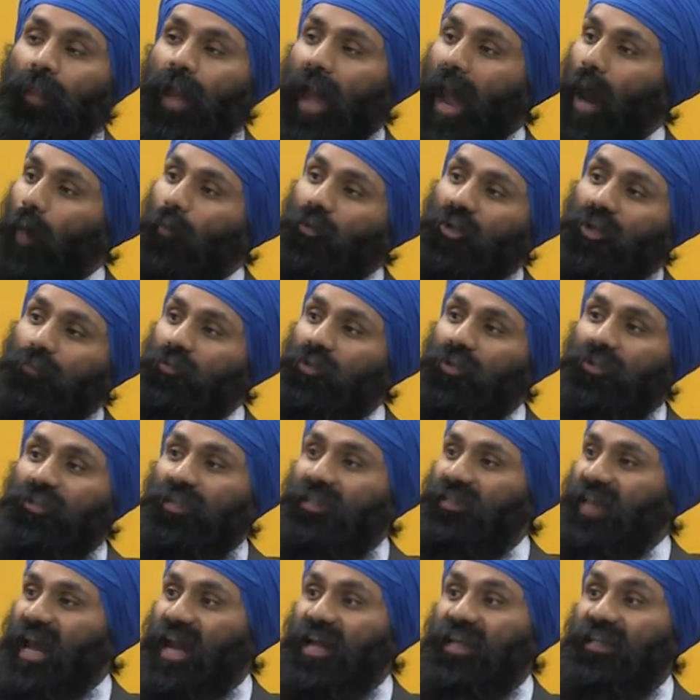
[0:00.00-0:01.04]
our community
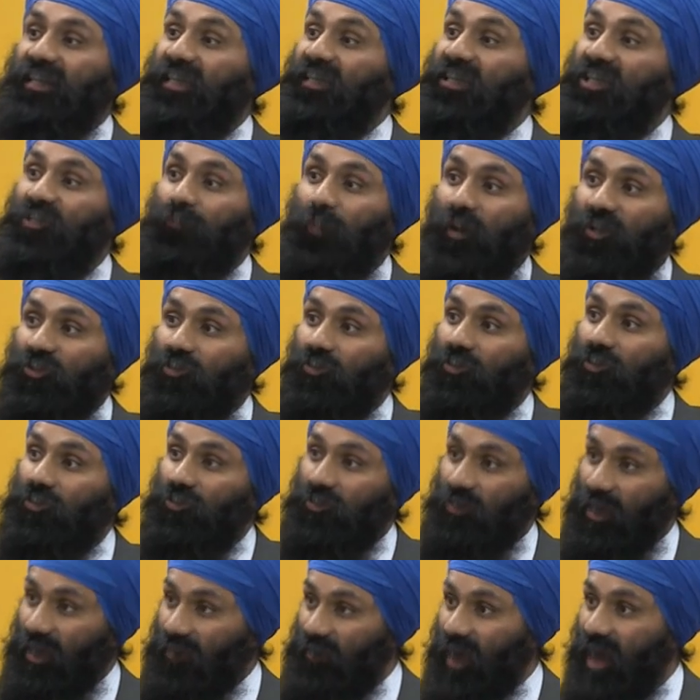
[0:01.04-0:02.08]
is anything special
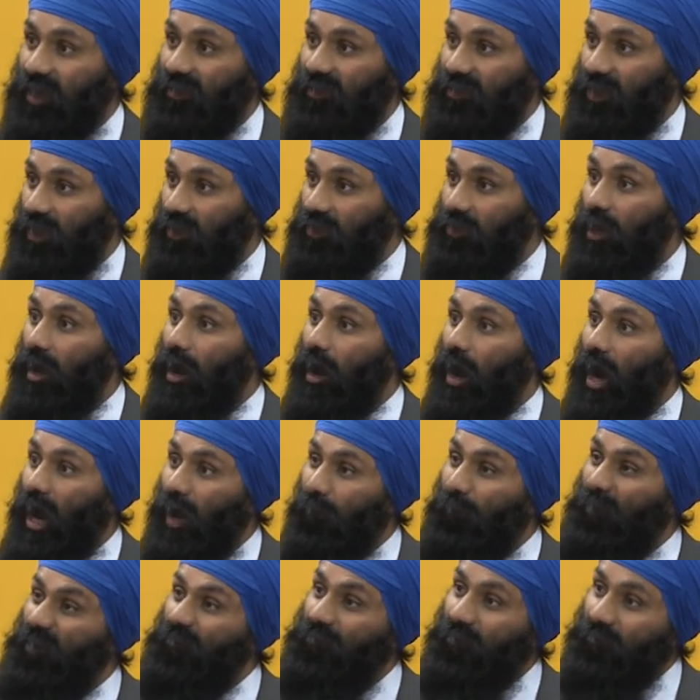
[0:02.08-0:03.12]
in that sense.
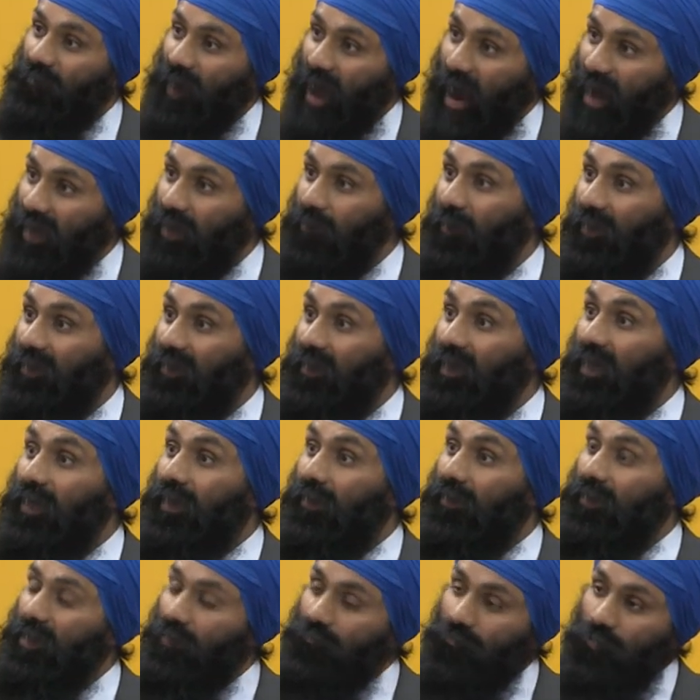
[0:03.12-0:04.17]
I believe if anybody,
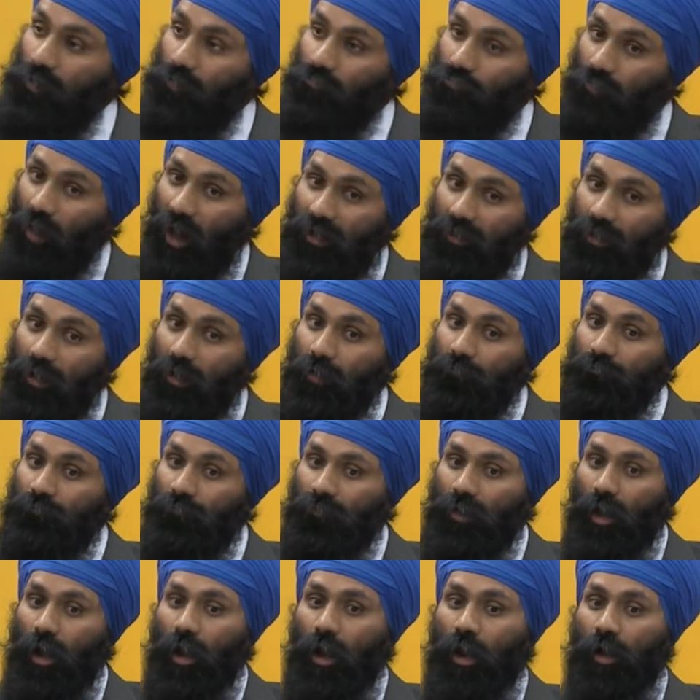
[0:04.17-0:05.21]
given the right,
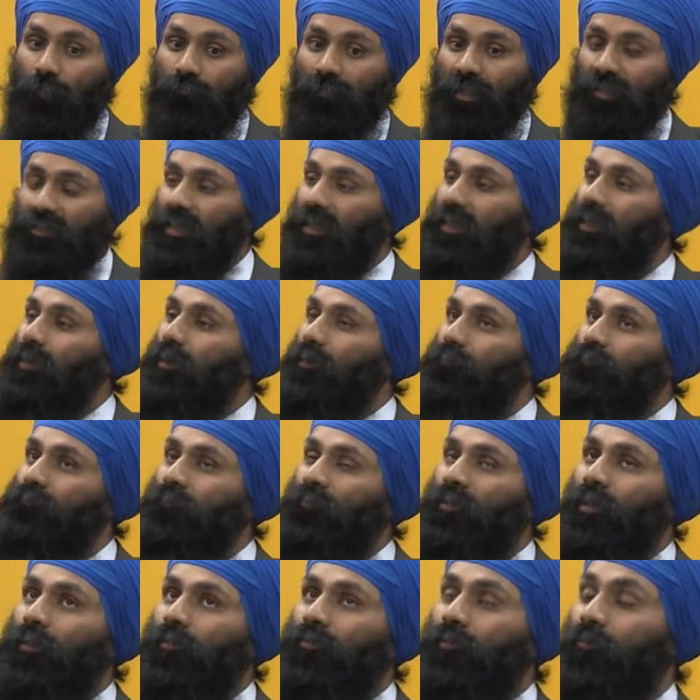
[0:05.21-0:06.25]
let's say,
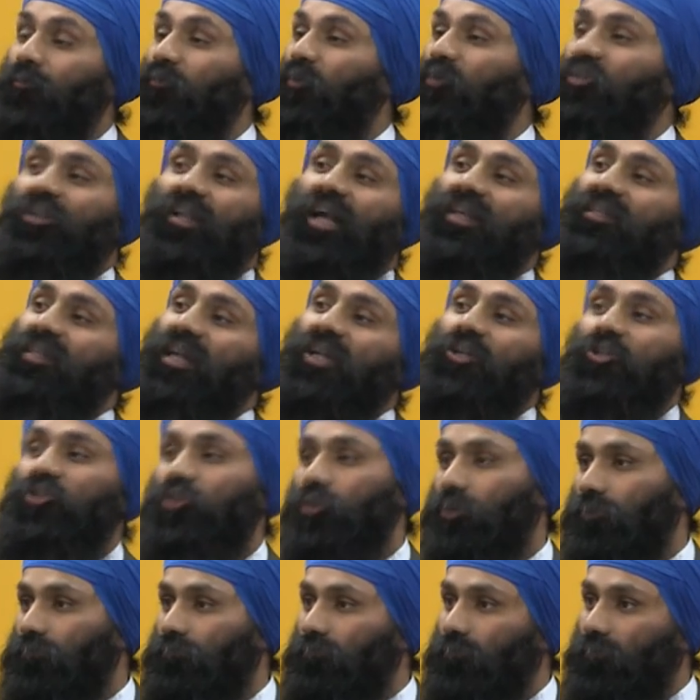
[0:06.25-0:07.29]
the
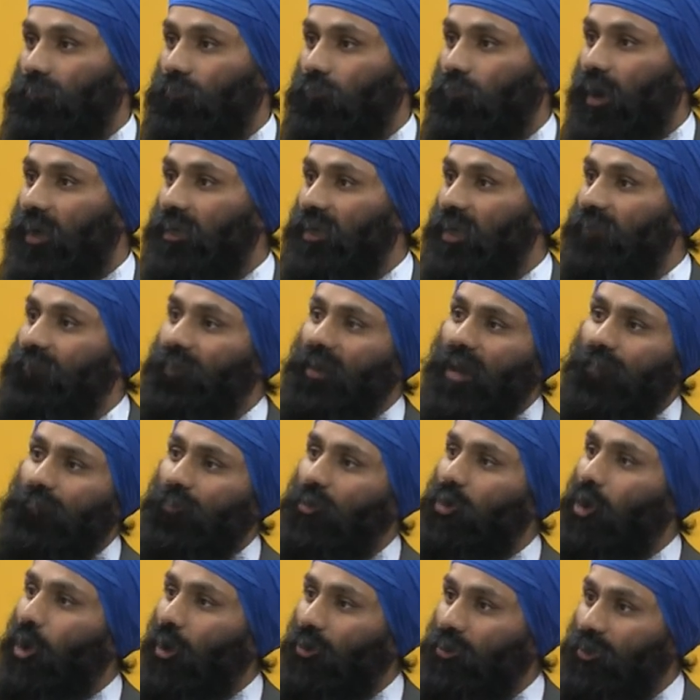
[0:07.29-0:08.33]
fertilization, right? If you have a
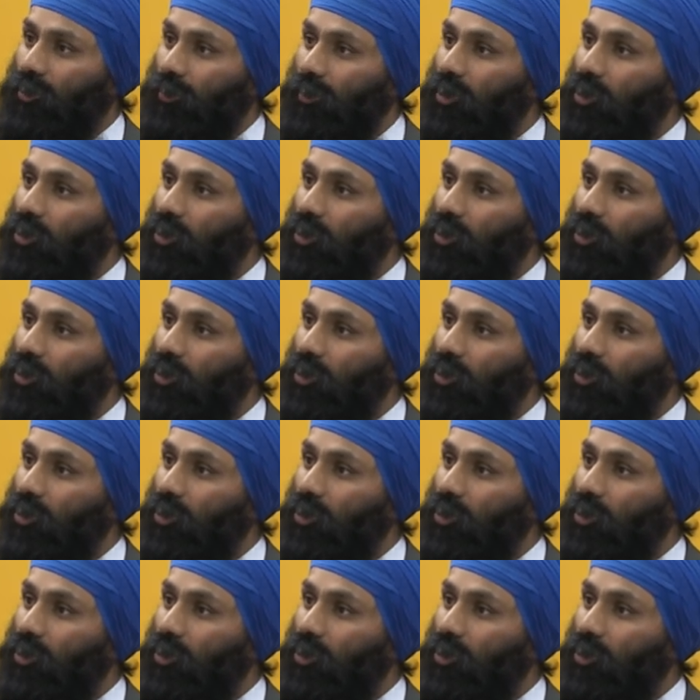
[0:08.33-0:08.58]
garden,